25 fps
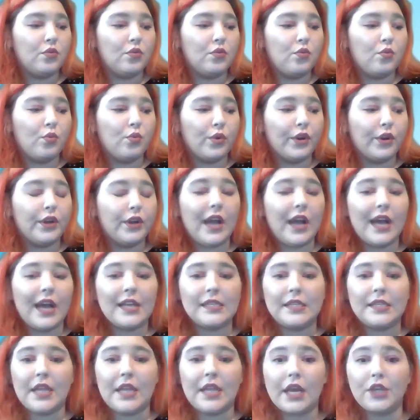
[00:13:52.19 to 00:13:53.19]
work as
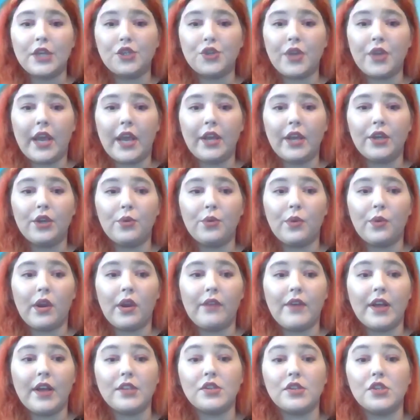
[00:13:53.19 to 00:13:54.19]
an educator where I've
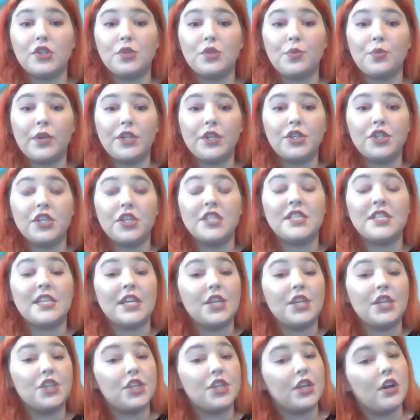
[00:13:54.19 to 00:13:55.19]
had to switch to
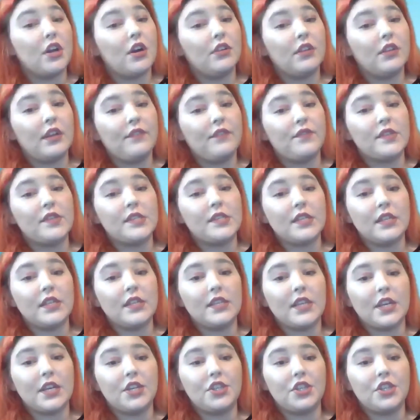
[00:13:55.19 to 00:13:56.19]
teaching online
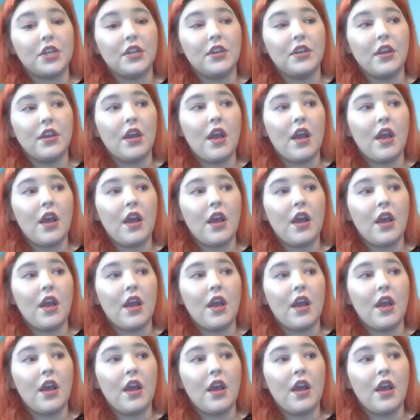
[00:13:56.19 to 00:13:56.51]
facilitation,